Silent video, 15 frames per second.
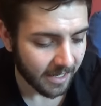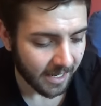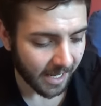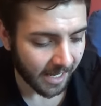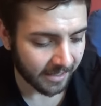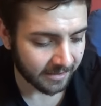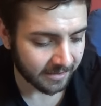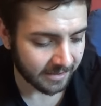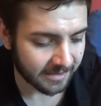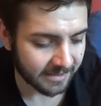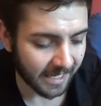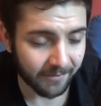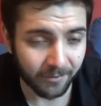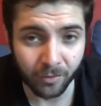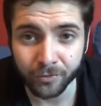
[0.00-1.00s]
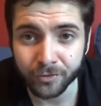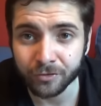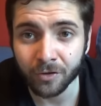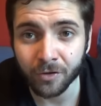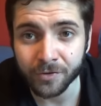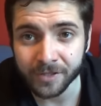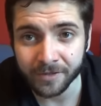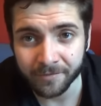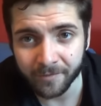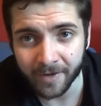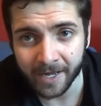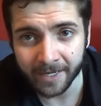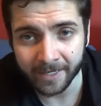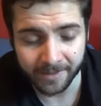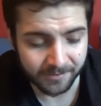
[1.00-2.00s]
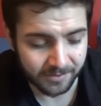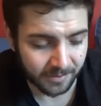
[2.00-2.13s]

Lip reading: and you're saving Hunter Orcs on 5s,